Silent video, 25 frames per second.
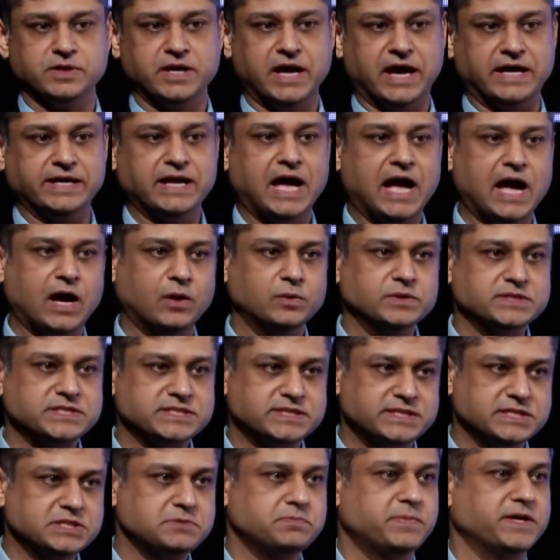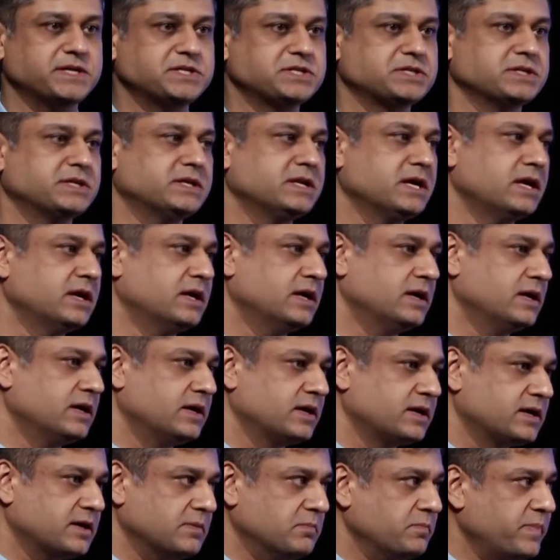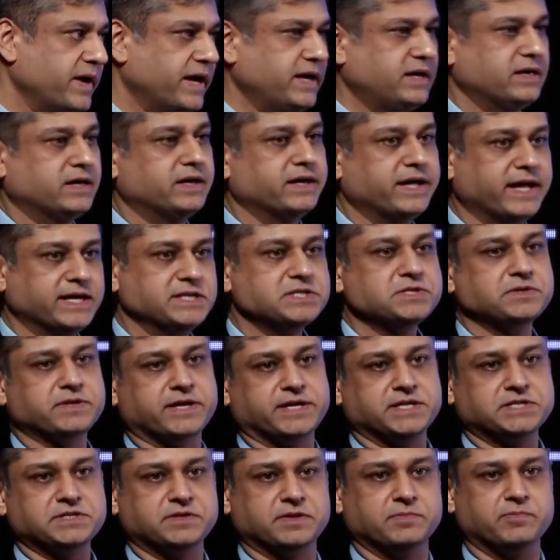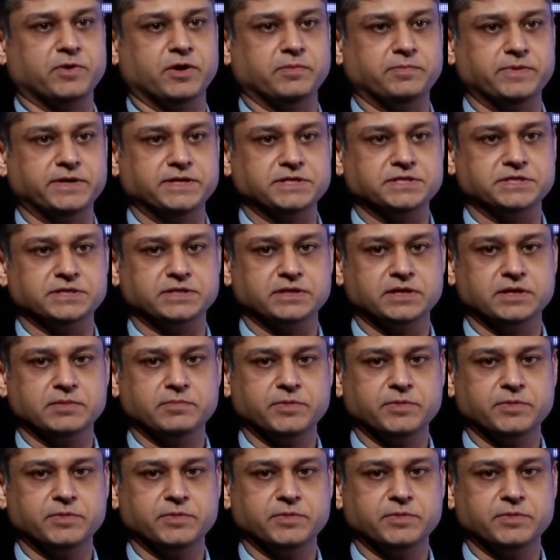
And how is this patient compared against the rest of the population?